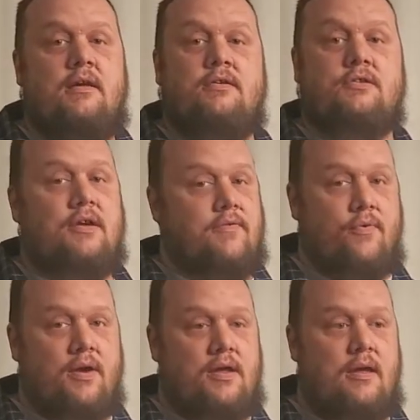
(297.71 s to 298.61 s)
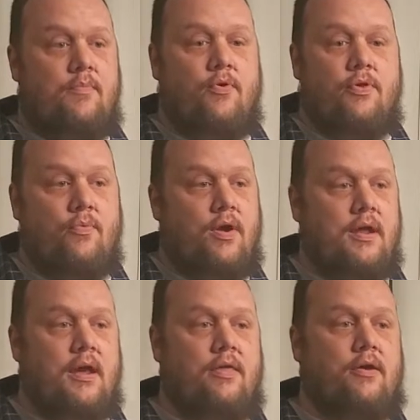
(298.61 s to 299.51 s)
so you never want to keep more than one
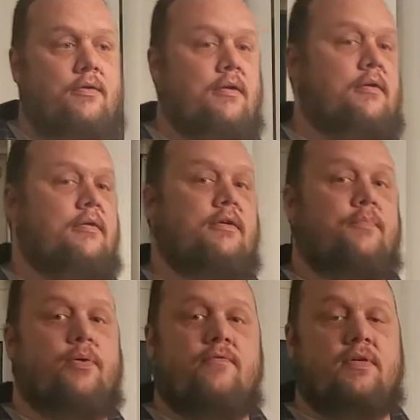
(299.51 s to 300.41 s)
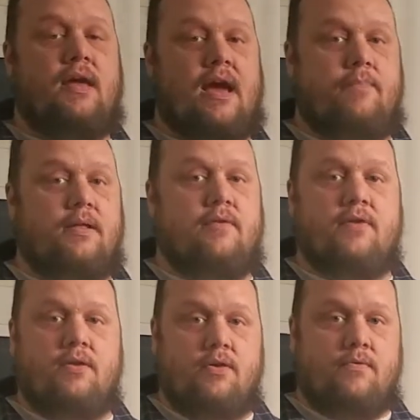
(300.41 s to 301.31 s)
together. They're perfectly happy living
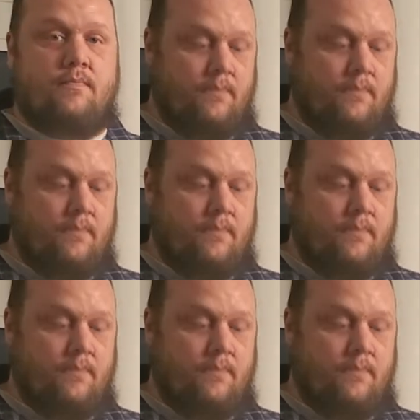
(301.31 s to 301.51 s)
alone.